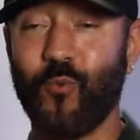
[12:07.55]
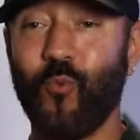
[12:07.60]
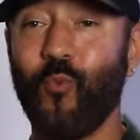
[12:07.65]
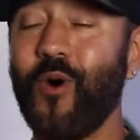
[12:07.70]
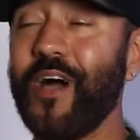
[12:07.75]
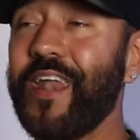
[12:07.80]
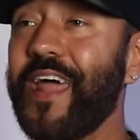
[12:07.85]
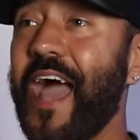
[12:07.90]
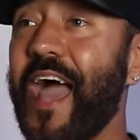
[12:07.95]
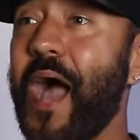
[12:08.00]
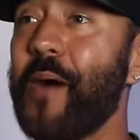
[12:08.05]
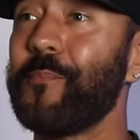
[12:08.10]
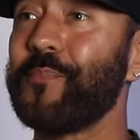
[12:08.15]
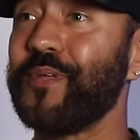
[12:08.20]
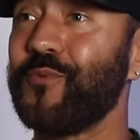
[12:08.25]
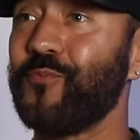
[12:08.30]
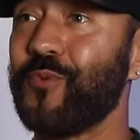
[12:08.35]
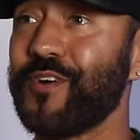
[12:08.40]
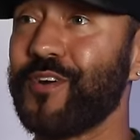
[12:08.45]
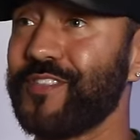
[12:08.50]
what
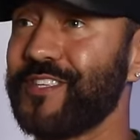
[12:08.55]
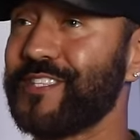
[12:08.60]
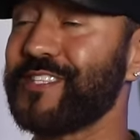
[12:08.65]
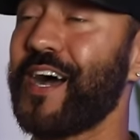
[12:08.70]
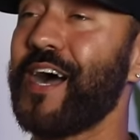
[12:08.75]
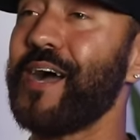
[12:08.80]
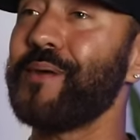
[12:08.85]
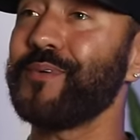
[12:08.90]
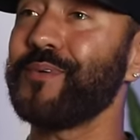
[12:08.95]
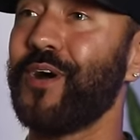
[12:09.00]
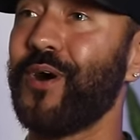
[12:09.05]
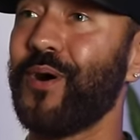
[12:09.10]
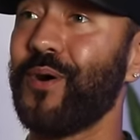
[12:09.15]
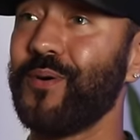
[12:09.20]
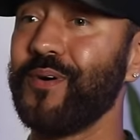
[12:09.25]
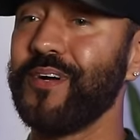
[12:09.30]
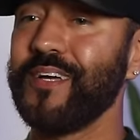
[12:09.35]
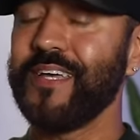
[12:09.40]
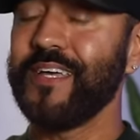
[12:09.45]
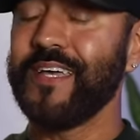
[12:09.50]
happened? Where did the time
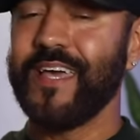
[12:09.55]
go?